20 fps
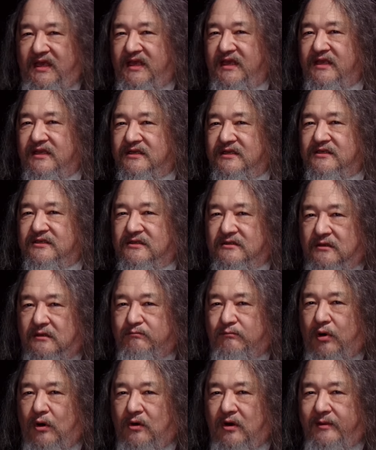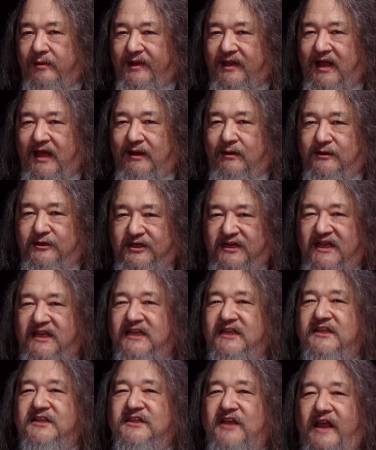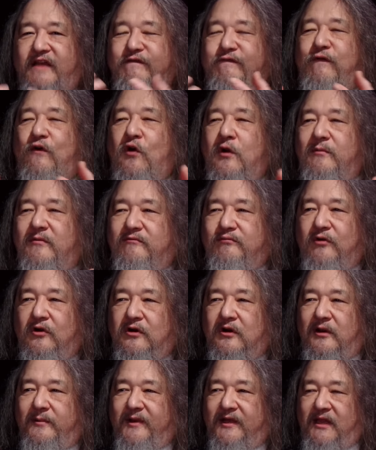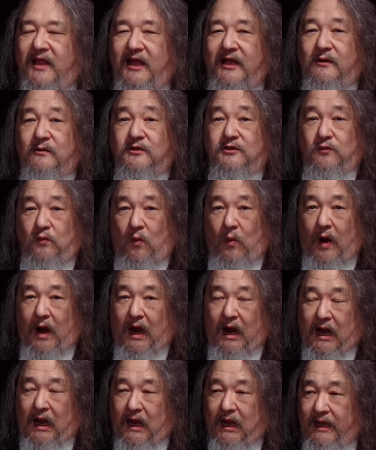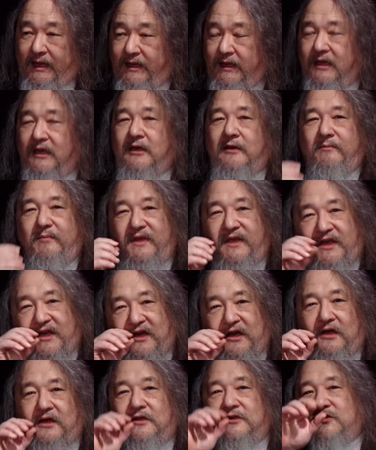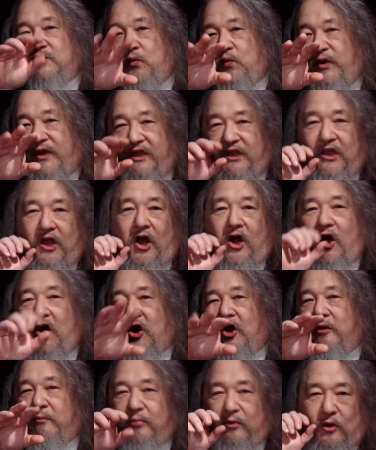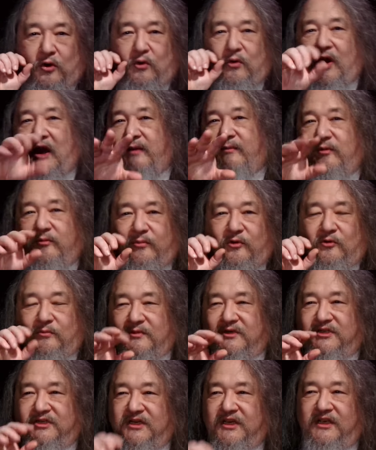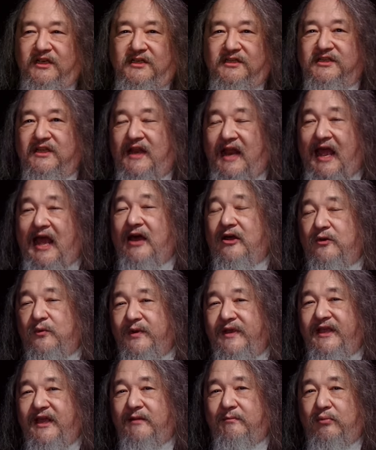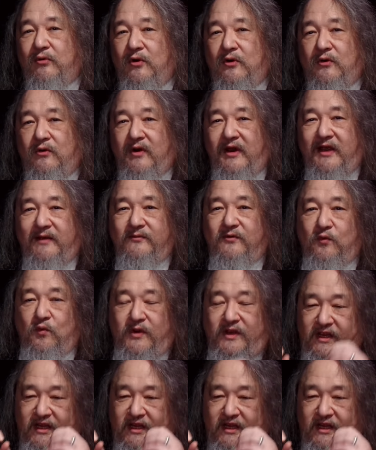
is programming language, is a form of programming language. Why? Because we are programmable machines. And how do we get programmed? We